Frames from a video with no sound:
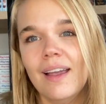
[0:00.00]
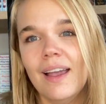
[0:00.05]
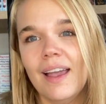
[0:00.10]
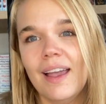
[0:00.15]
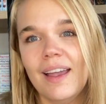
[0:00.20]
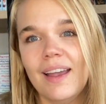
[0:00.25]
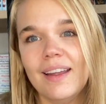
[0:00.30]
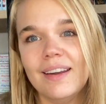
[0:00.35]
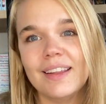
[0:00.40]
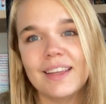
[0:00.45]

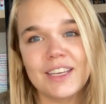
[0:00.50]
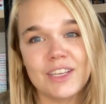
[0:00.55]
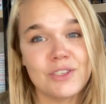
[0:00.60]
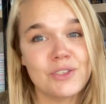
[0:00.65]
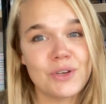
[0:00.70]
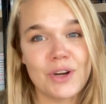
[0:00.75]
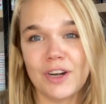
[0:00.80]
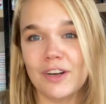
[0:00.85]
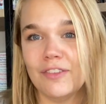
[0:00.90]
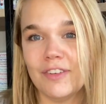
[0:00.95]
and he's
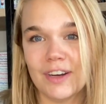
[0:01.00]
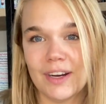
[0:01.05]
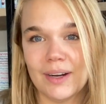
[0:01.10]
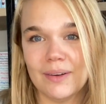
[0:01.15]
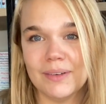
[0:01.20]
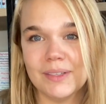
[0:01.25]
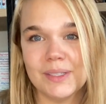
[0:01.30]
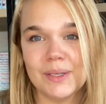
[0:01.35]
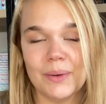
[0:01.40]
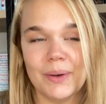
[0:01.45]
trying to figure out
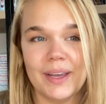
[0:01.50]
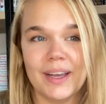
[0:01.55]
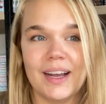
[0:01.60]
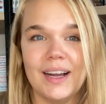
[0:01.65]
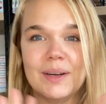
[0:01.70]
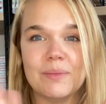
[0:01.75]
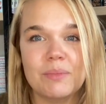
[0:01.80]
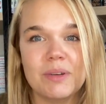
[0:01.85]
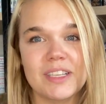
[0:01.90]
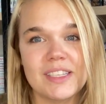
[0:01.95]
what's going
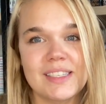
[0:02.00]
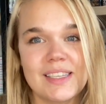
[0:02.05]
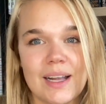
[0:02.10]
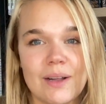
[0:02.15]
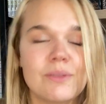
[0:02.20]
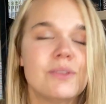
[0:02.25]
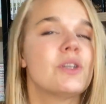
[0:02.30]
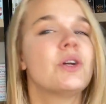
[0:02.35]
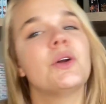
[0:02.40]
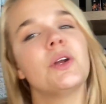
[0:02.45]
on, but it
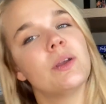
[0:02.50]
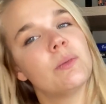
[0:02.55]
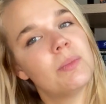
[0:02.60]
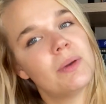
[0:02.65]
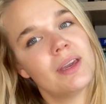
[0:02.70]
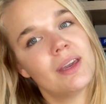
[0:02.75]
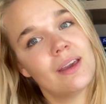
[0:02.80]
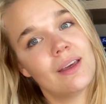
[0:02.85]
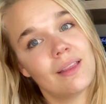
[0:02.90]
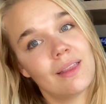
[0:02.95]
sounds
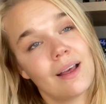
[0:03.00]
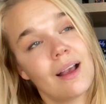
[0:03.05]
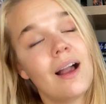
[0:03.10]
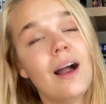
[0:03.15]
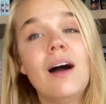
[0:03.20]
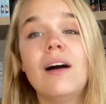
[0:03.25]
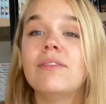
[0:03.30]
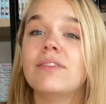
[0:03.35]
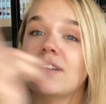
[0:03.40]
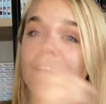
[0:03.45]
creepy. The
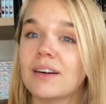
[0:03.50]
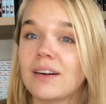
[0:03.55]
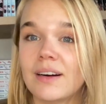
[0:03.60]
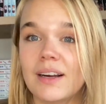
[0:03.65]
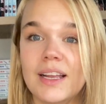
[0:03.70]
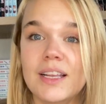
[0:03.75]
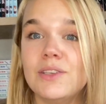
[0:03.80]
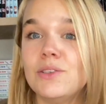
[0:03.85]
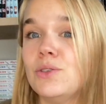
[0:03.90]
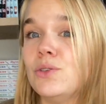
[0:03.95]
cover
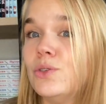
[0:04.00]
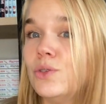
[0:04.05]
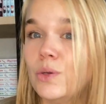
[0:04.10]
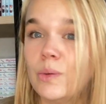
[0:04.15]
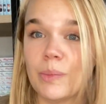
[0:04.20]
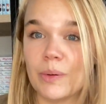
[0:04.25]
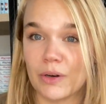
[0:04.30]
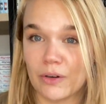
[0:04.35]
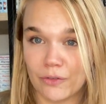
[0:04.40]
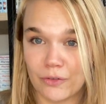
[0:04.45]
is
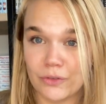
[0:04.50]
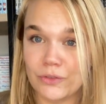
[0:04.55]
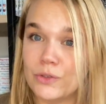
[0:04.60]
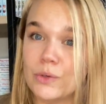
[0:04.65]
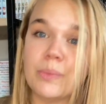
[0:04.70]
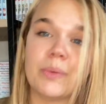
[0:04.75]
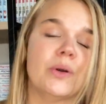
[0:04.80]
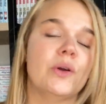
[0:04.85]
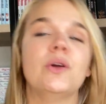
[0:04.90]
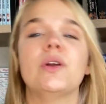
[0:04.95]
super,
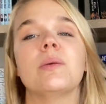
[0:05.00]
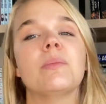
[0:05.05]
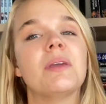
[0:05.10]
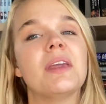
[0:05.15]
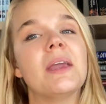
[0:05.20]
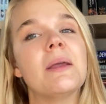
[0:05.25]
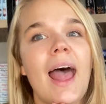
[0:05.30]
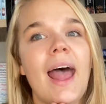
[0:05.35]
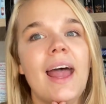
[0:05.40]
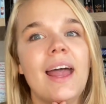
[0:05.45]
super
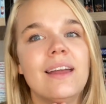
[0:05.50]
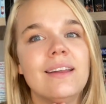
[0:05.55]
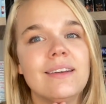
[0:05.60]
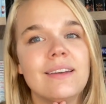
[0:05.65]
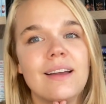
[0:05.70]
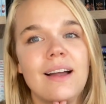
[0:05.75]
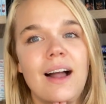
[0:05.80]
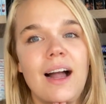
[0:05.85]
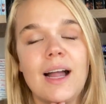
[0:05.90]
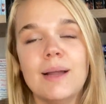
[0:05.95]
creepy.
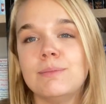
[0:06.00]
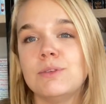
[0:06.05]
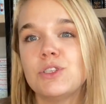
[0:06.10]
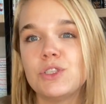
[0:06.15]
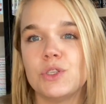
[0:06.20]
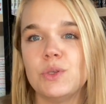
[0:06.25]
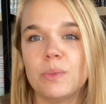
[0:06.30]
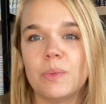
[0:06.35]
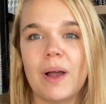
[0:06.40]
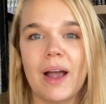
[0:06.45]
And I
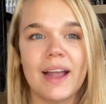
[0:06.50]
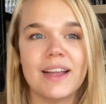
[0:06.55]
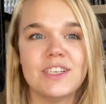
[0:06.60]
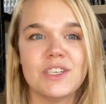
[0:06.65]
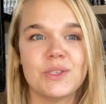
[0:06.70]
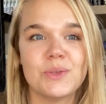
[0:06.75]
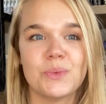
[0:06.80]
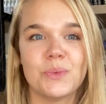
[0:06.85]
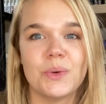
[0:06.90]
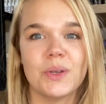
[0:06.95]

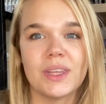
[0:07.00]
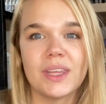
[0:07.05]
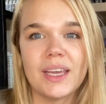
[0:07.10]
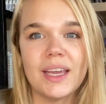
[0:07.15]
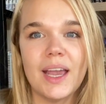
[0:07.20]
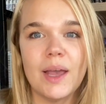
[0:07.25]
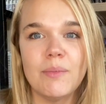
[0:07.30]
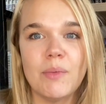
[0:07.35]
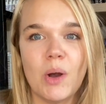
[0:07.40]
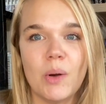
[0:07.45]
just really
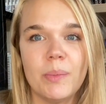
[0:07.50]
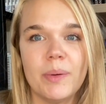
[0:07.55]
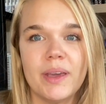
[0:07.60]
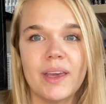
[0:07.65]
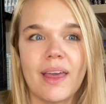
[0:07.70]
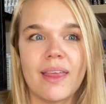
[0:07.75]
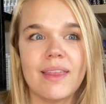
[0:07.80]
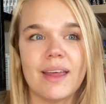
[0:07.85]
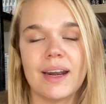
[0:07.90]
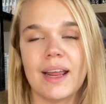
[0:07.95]
am
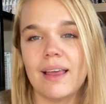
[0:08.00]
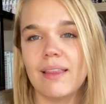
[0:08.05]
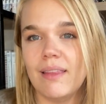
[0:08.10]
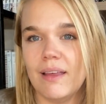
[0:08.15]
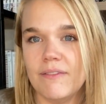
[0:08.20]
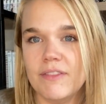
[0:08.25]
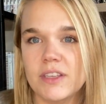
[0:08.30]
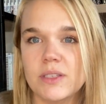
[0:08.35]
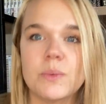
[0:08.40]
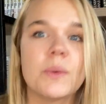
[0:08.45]
hoping that I
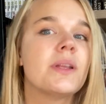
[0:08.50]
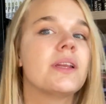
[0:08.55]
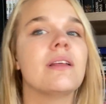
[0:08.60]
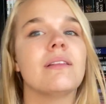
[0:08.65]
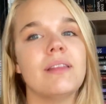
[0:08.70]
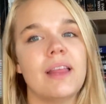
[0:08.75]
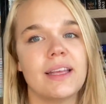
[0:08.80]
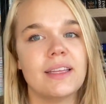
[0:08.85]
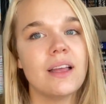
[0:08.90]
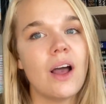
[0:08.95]
love this one,
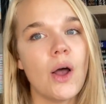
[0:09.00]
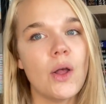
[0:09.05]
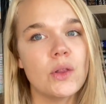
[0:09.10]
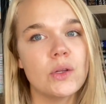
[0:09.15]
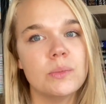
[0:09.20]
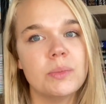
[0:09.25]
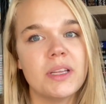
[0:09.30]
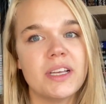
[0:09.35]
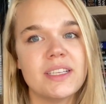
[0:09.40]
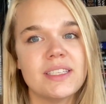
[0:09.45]
like The Hollow
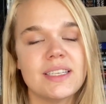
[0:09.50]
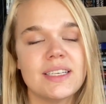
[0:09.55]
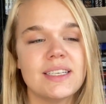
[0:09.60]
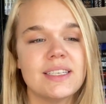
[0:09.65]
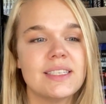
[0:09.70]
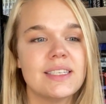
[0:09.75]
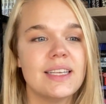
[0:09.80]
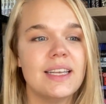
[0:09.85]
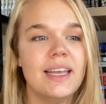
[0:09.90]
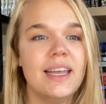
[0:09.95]

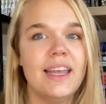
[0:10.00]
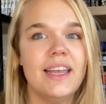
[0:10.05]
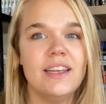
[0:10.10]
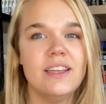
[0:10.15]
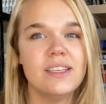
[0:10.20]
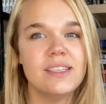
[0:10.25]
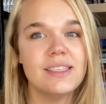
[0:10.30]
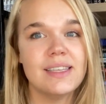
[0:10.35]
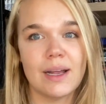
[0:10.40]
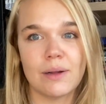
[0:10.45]
Places.
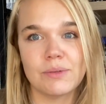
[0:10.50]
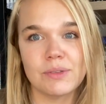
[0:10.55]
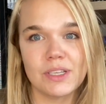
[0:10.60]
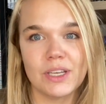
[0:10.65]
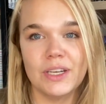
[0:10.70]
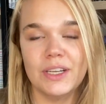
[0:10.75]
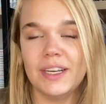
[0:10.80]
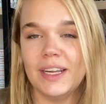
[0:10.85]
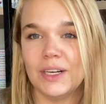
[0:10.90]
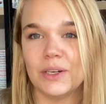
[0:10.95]
It sounds
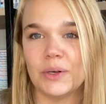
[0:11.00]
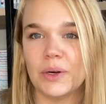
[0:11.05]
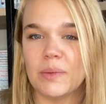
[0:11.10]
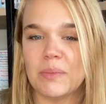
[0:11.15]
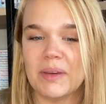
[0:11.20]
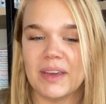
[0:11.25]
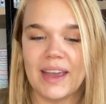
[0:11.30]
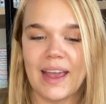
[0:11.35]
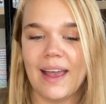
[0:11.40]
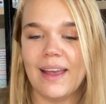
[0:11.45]
good and
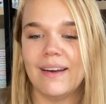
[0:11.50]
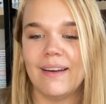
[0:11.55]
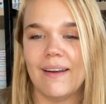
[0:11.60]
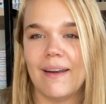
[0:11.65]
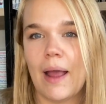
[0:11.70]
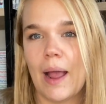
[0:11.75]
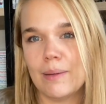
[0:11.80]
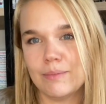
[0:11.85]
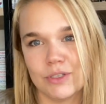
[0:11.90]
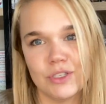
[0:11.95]
creepy, and
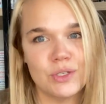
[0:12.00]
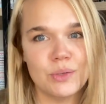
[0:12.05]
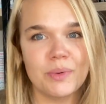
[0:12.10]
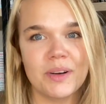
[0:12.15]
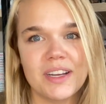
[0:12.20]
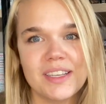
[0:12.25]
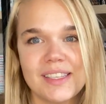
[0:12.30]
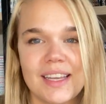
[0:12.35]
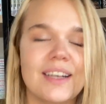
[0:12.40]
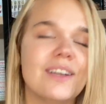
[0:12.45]
I'm just super
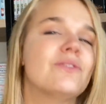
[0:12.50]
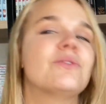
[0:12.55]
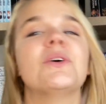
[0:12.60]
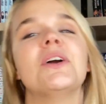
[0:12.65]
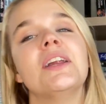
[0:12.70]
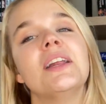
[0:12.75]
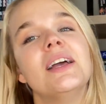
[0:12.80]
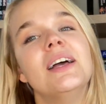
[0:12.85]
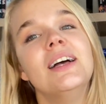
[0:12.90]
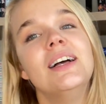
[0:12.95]
excited for
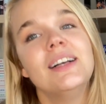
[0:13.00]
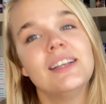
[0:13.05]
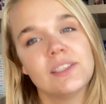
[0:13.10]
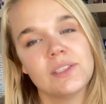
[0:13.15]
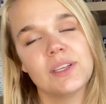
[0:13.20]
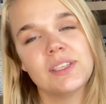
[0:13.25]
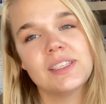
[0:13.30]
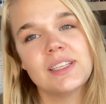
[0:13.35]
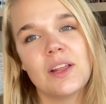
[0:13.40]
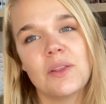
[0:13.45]
it. So
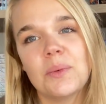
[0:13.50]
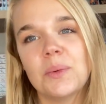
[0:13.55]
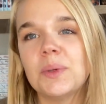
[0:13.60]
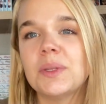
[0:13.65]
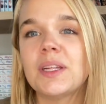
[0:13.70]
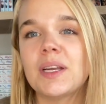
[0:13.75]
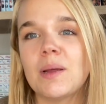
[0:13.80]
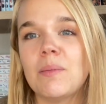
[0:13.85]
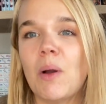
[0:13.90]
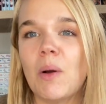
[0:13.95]
that's another one
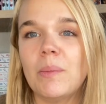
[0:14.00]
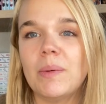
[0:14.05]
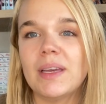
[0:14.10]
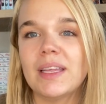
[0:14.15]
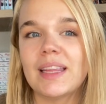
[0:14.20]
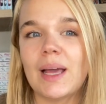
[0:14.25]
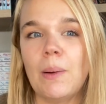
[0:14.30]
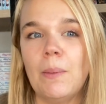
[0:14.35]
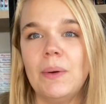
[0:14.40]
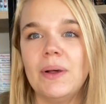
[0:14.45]
that I'm hoping
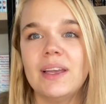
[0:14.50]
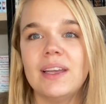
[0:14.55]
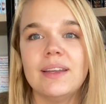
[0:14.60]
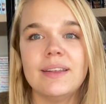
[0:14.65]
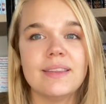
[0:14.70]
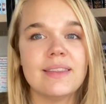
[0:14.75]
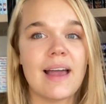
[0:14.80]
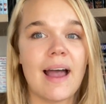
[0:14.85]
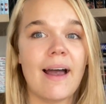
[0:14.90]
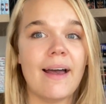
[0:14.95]
that will
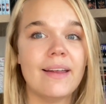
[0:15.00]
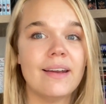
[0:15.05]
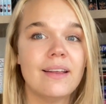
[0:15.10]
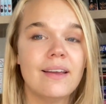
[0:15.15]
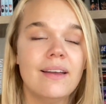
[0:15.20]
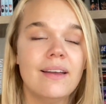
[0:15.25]
hit that